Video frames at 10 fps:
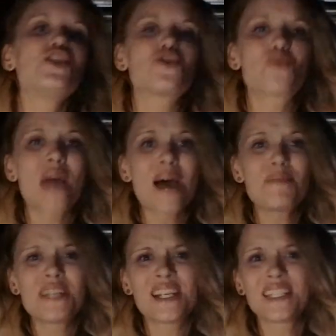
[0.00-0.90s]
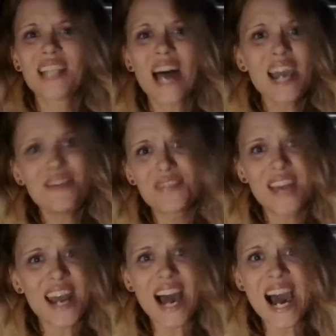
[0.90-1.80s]
Trapped in a life
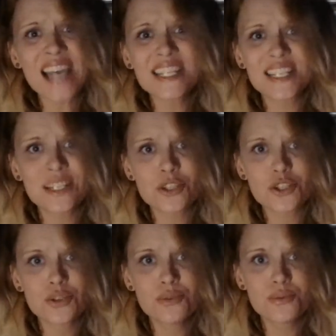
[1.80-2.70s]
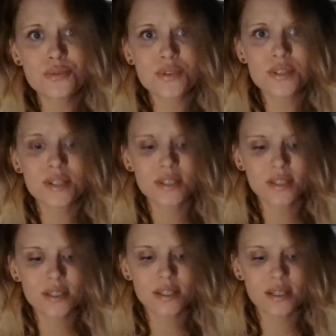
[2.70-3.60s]
that I didn't choose.
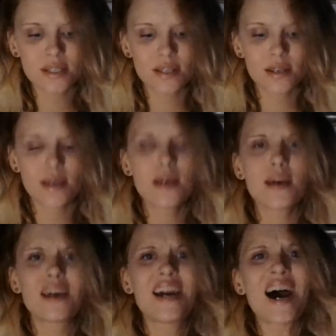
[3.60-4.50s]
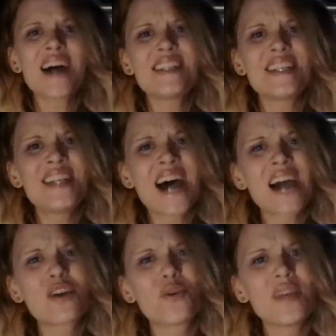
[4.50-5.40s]
God did
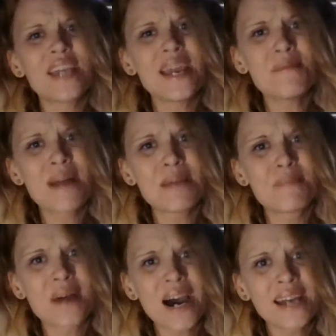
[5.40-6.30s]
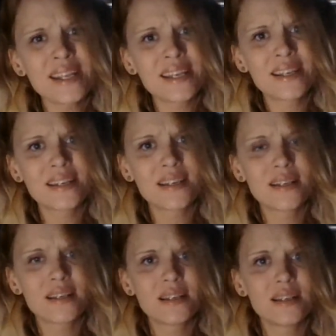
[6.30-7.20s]
not create my body
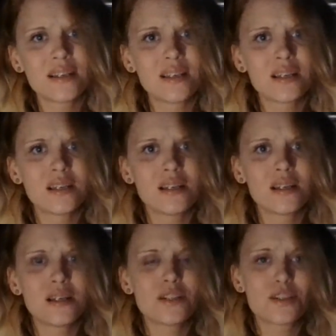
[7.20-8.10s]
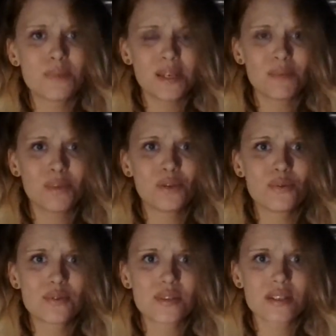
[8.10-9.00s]
to be
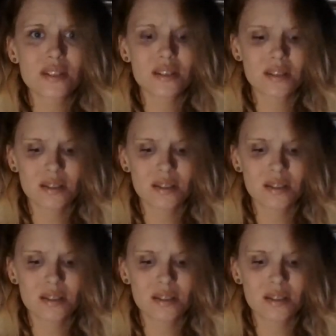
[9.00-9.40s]
abused.